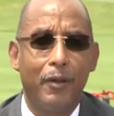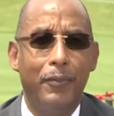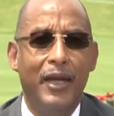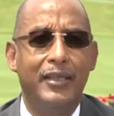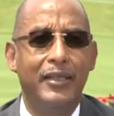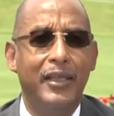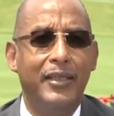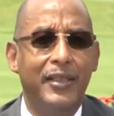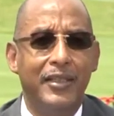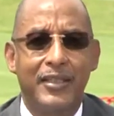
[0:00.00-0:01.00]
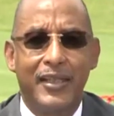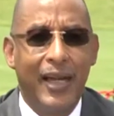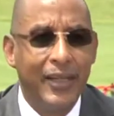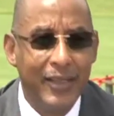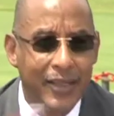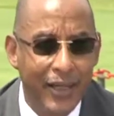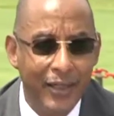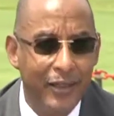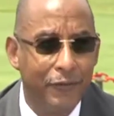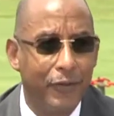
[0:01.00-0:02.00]
but it is
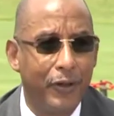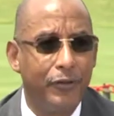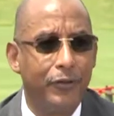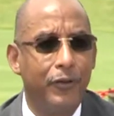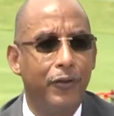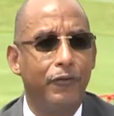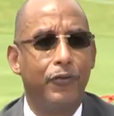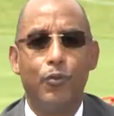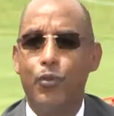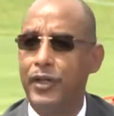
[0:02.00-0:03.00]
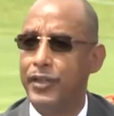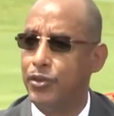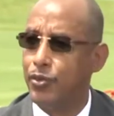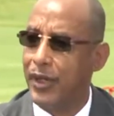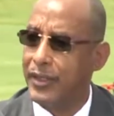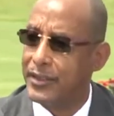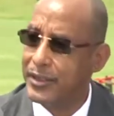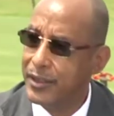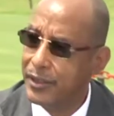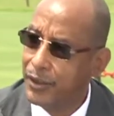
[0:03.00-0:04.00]
radically different from what it was
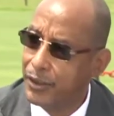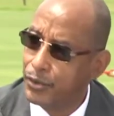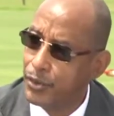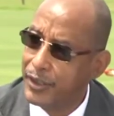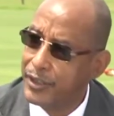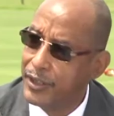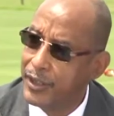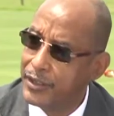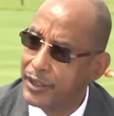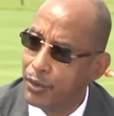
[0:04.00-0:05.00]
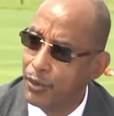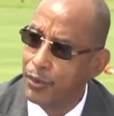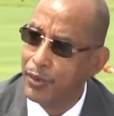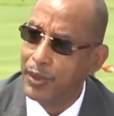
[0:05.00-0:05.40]
20 years ago.